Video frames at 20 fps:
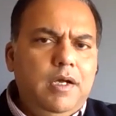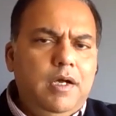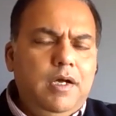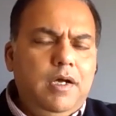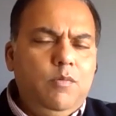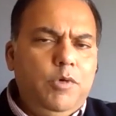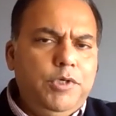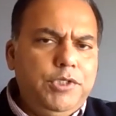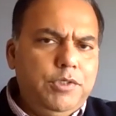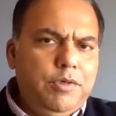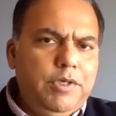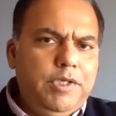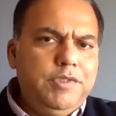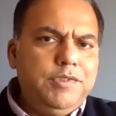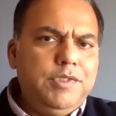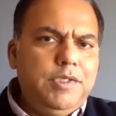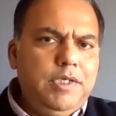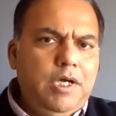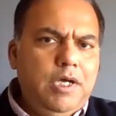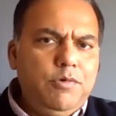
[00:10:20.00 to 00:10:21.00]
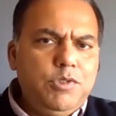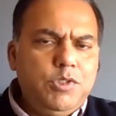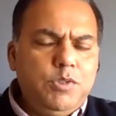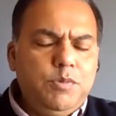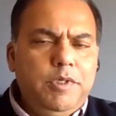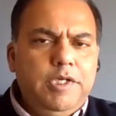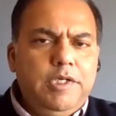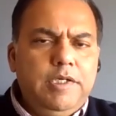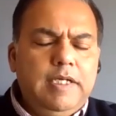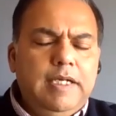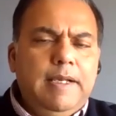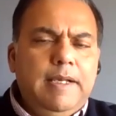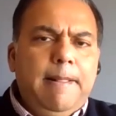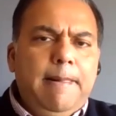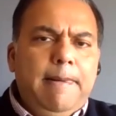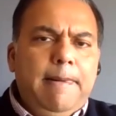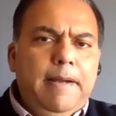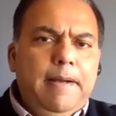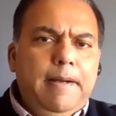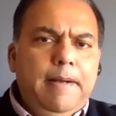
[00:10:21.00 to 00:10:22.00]
uh, what your ins and outs were?
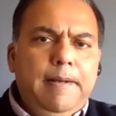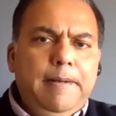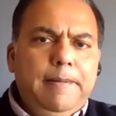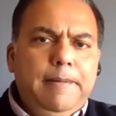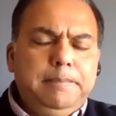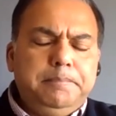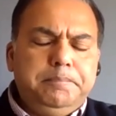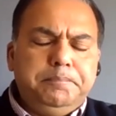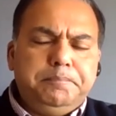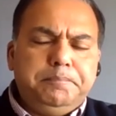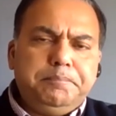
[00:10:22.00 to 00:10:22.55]
Um,